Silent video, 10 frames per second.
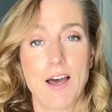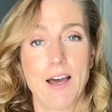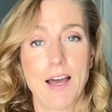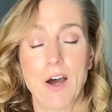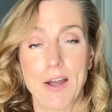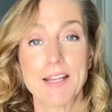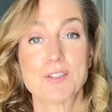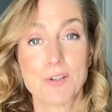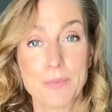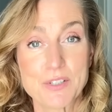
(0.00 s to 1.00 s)
I
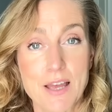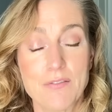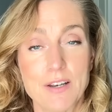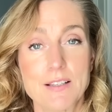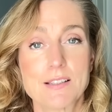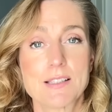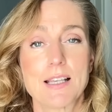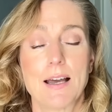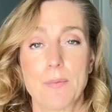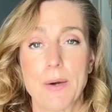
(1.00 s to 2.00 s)
had so much evidence
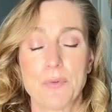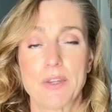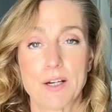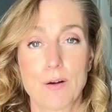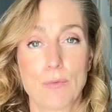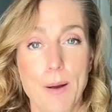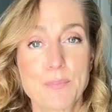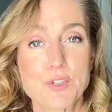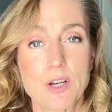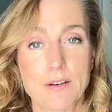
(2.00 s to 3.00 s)
about their
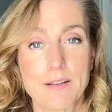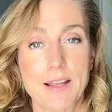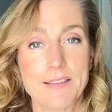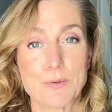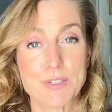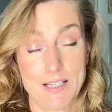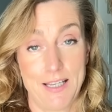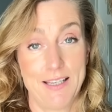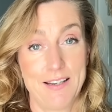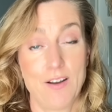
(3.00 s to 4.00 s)
corruption that they were
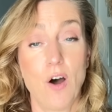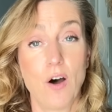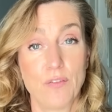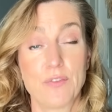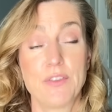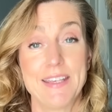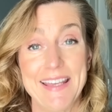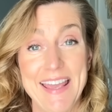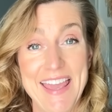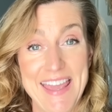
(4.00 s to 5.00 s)
taken off
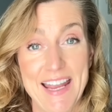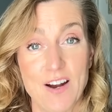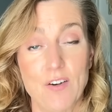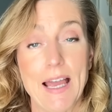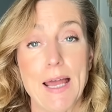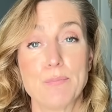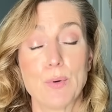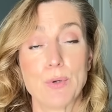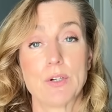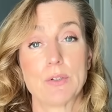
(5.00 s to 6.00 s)
the air and
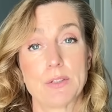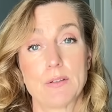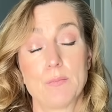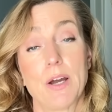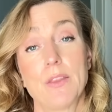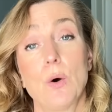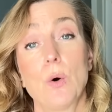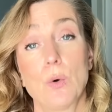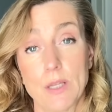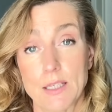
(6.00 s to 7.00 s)
boycotted by the
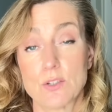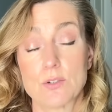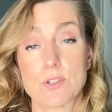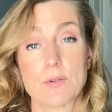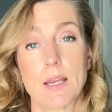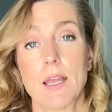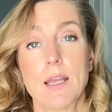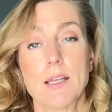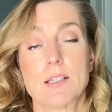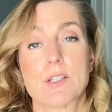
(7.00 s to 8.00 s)
whole industry.
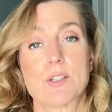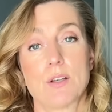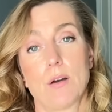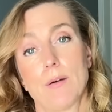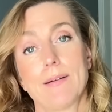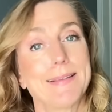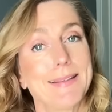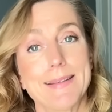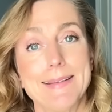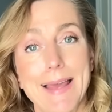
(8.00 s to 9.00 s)
So,
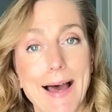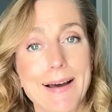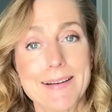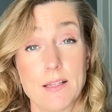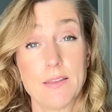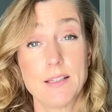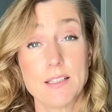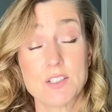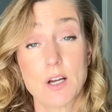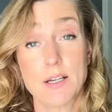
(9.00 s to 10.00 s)
yeah. Then
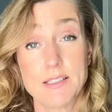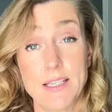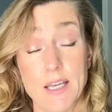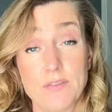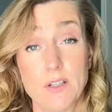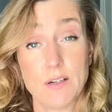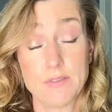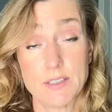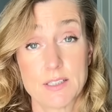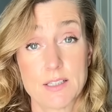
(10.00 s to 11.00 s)
this guy, DF
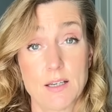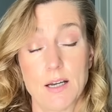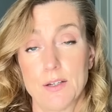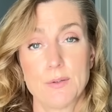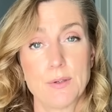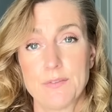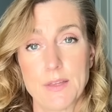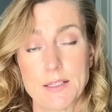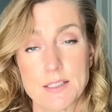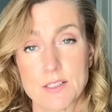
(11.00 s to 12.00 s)
Lovett, I don't know if
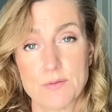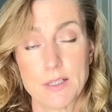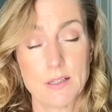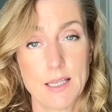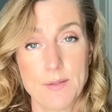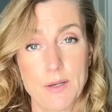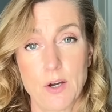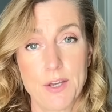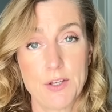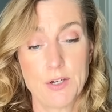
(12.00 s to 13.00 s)
that's his real name
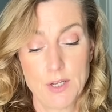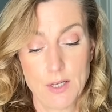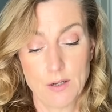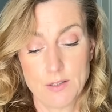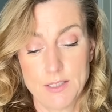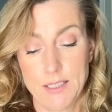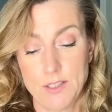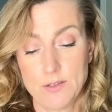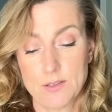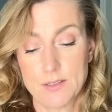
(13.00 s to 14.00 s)
either,
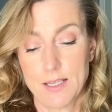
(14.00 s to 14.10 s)
continues to